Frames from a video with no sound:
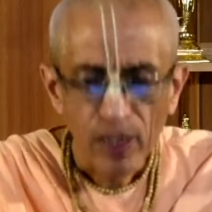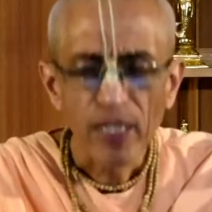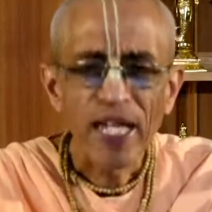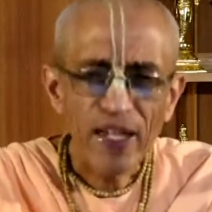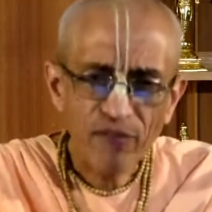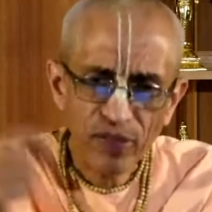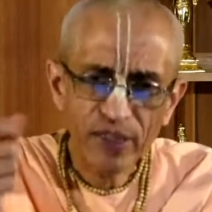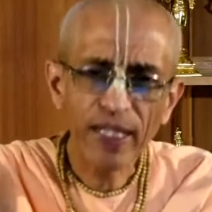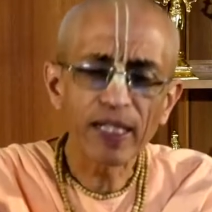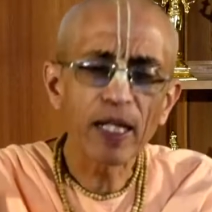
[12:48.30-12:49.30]

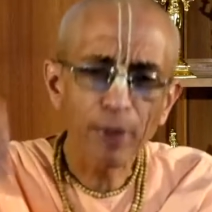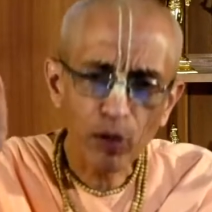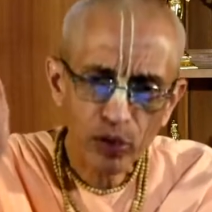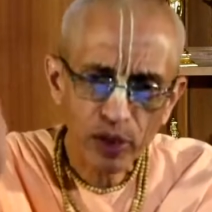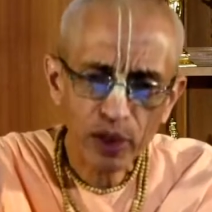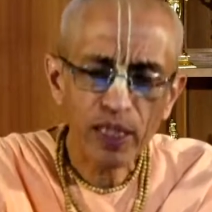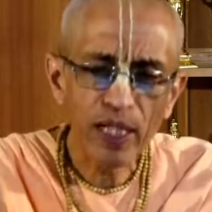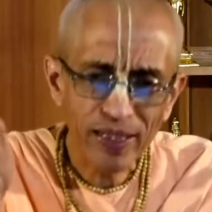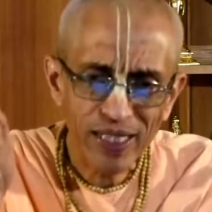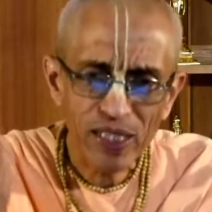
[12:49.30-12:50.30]
Everything about
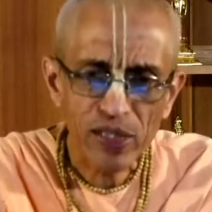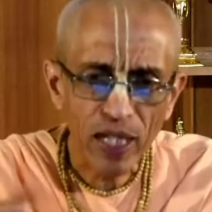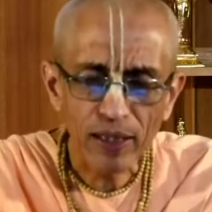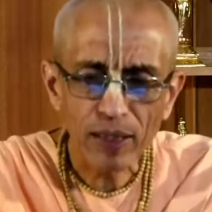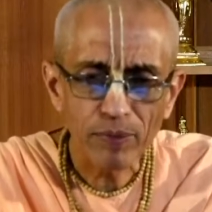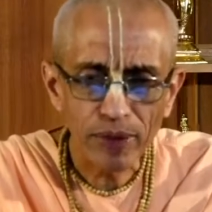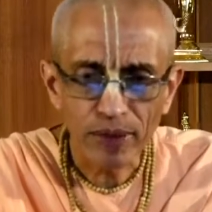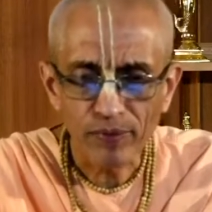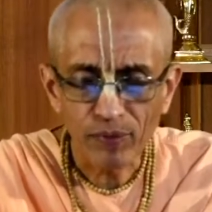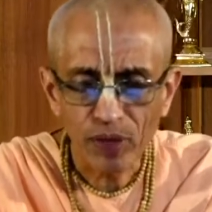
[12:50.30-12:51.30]
Krishna is
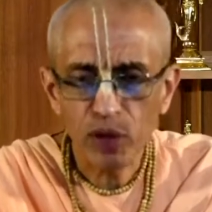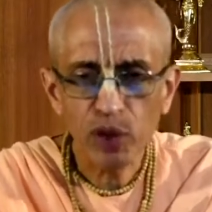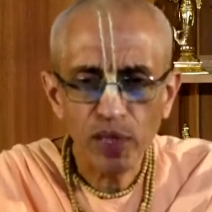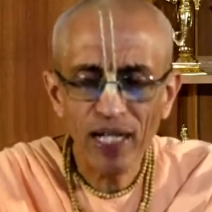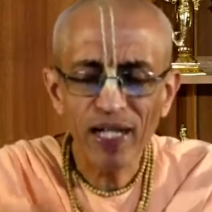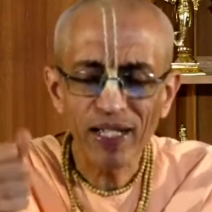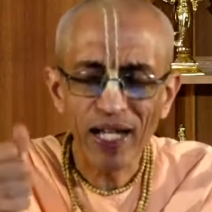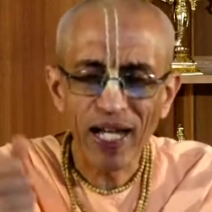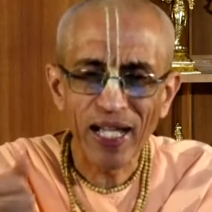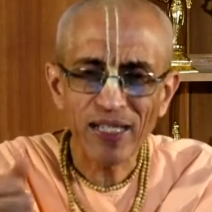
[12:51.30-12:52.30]
unlimited. Krishna
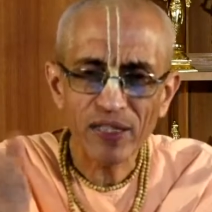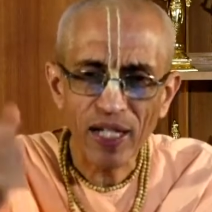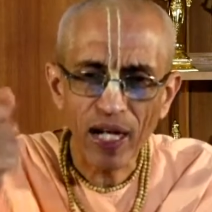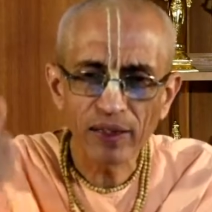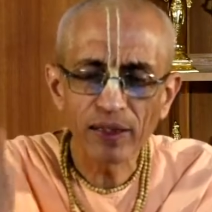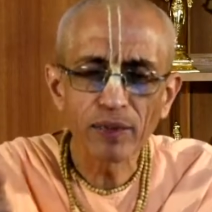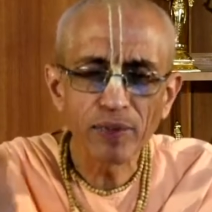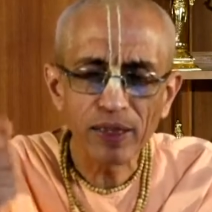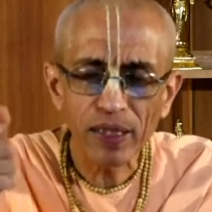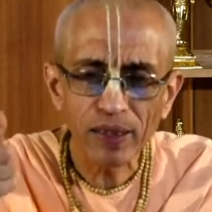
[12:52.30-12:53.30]
has
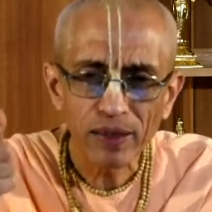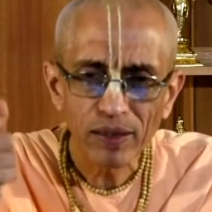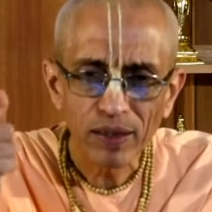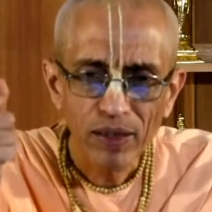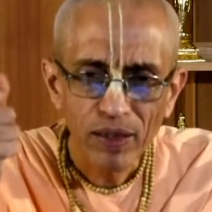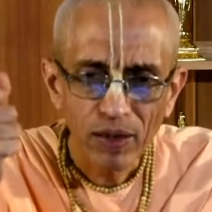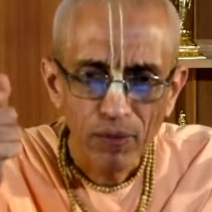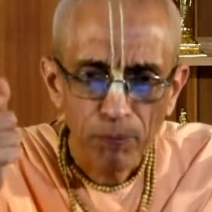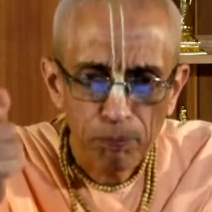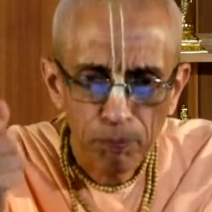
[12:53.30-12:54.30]
unlimited
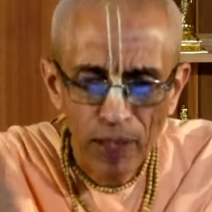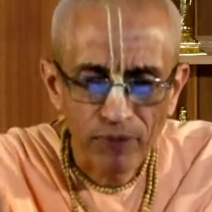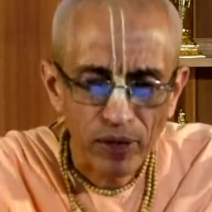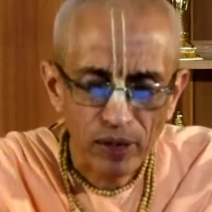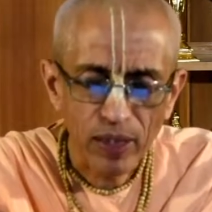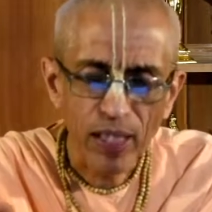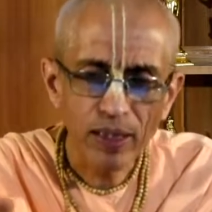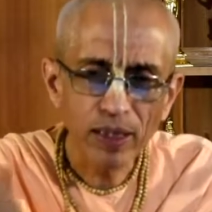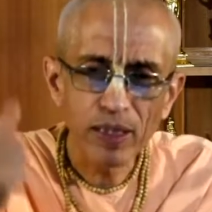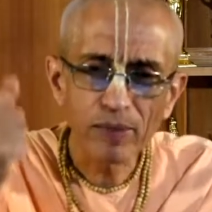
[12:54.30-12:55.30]
power,
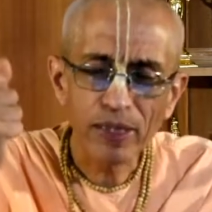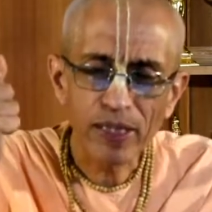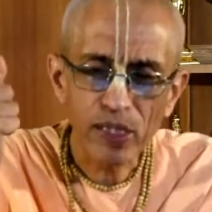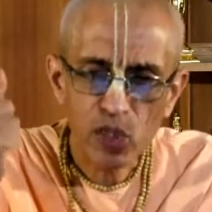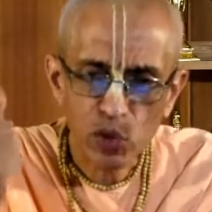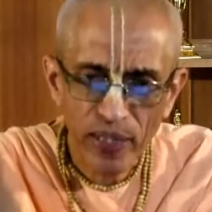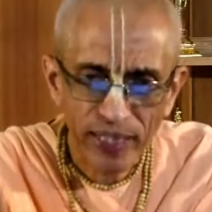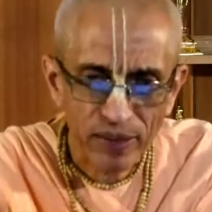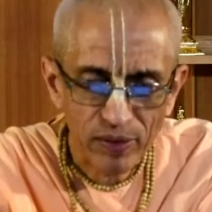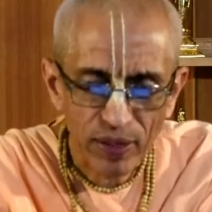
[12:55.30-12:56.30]
unlimited
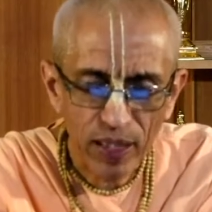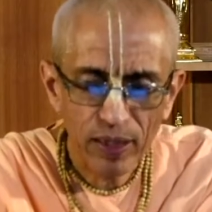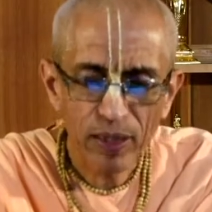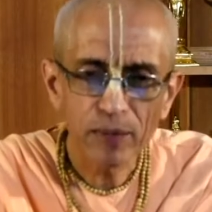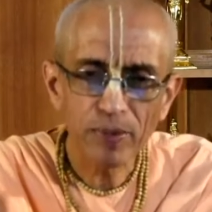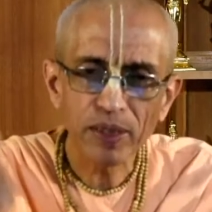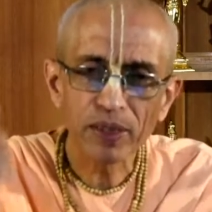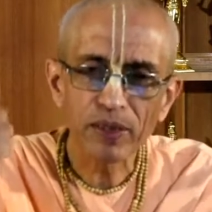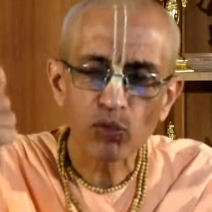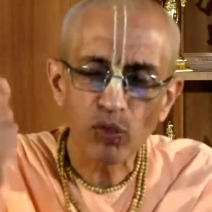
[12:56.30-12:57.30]
strength,
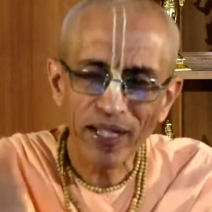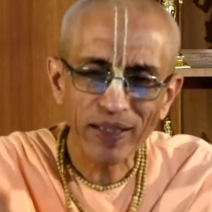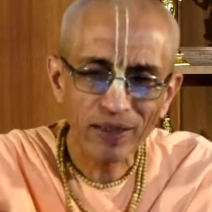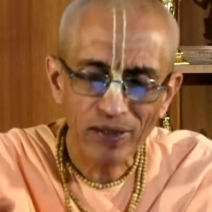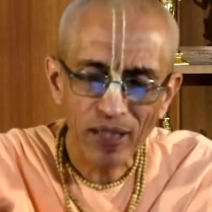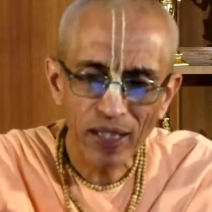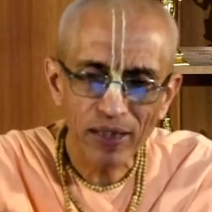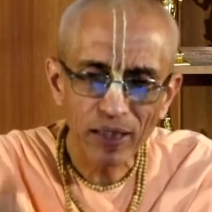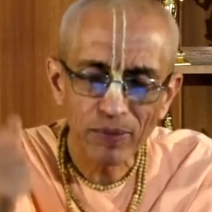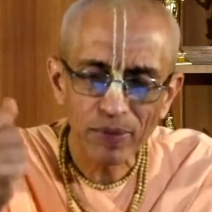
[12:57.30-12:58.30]
unlimited wealth,
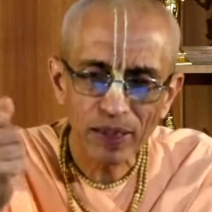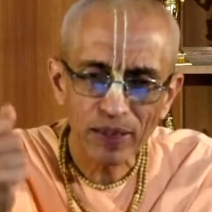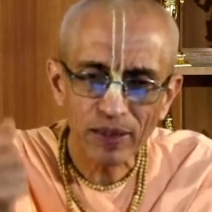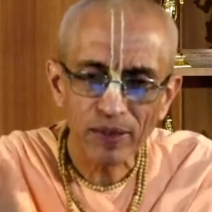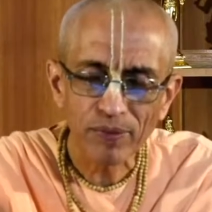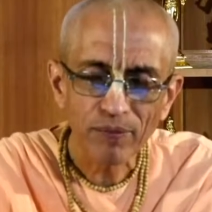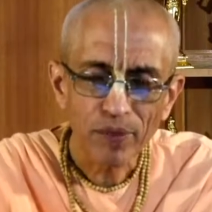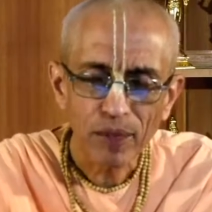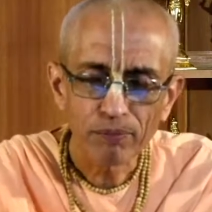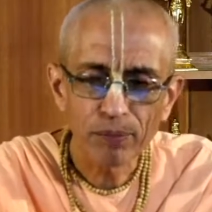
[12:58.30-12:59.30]
unlimited
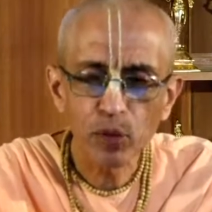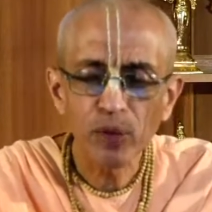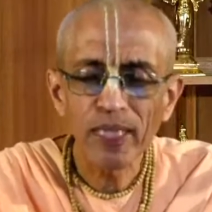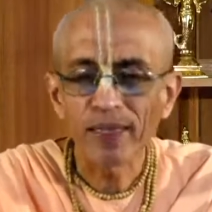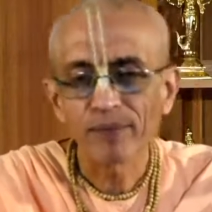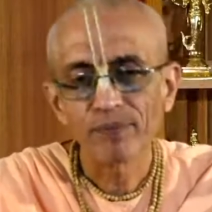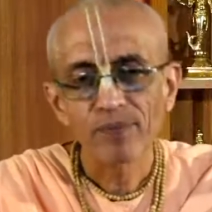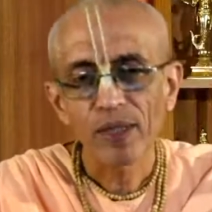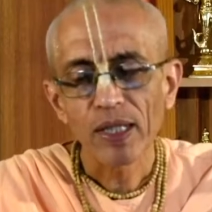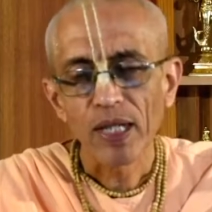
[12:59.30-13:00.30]
beauty,
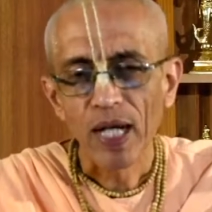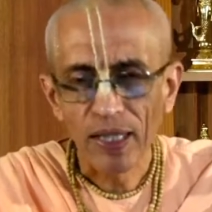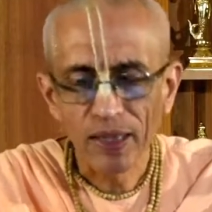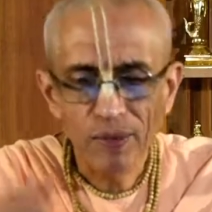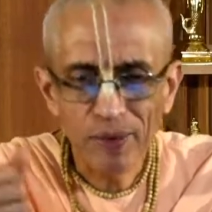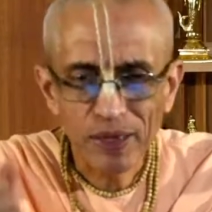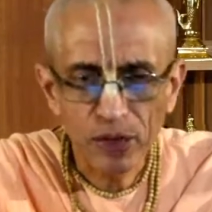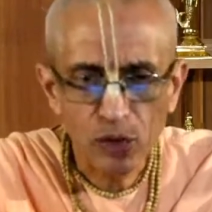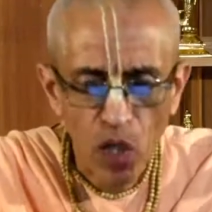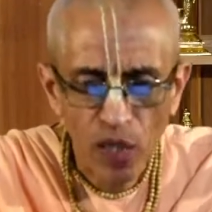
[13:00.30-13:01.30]

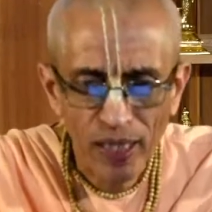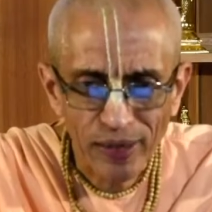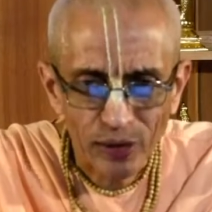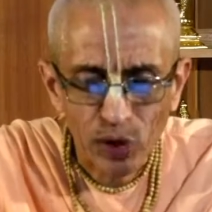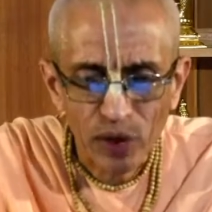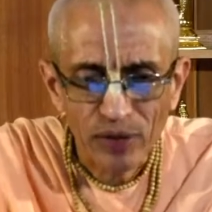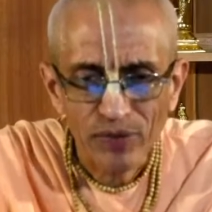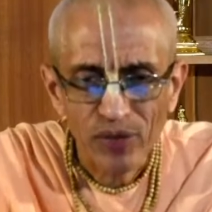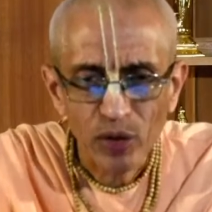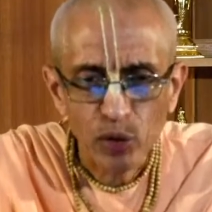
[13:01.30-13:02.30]
unlimited knowledge.
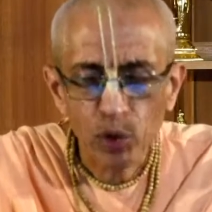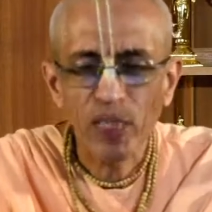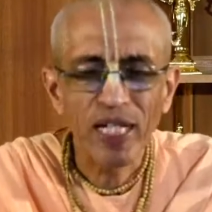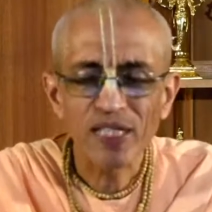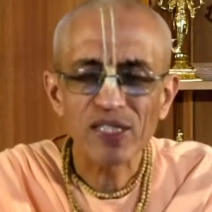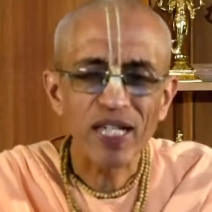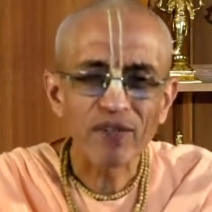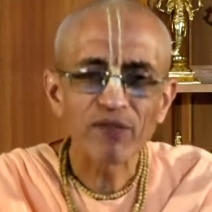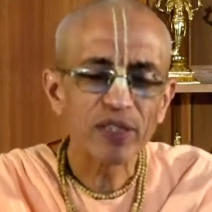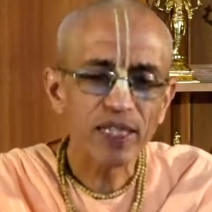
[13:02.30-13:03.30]
Krishna has
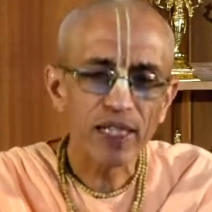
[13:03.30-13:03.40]
everything